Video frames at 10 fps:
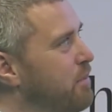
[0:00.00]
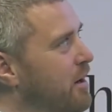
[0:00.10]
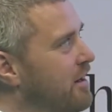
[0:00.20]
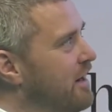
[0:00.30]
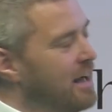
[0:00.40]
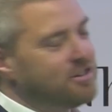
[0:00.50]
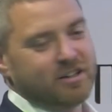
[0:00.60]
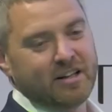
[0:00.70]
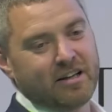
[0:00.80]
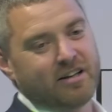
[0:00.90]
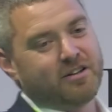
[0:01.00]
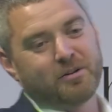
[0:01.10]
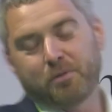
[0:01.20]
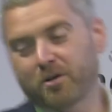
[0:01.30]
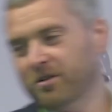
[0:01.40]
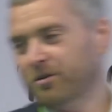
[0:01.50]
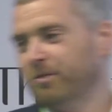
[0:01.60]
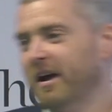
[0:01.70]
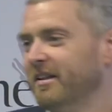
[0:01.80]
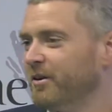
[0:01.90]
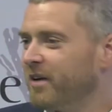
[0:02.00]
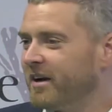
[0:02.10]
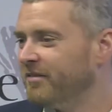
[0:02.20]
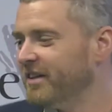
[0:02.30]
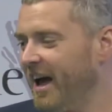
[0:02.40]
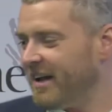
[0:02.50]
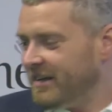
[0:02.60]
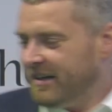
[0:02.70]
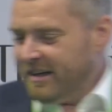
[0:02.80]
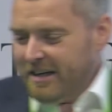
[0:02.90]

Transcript: but actually their bottle looked great. They're kind of in that